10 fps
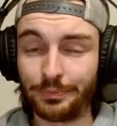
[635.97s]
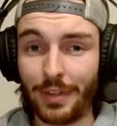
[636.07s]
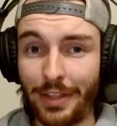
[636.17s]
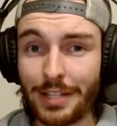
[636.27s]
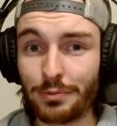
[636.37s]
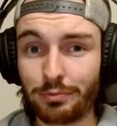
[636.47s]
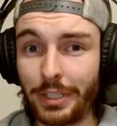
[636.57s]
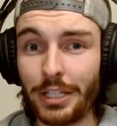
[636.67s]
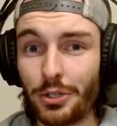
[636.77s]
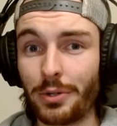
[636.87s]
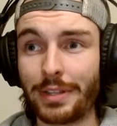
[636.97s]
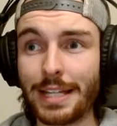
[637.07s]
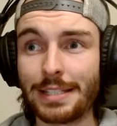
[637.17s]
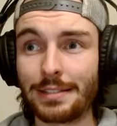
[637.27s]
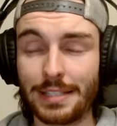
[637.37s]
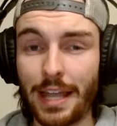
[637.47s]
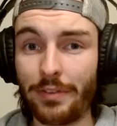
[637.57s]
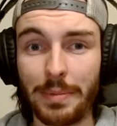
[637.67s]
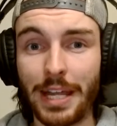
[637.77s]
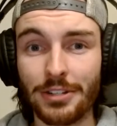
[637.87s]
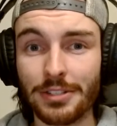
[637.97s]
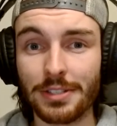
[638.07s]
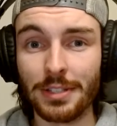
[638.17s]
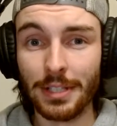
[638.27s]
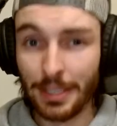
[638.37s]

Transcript: that's really short. That's 7 pages.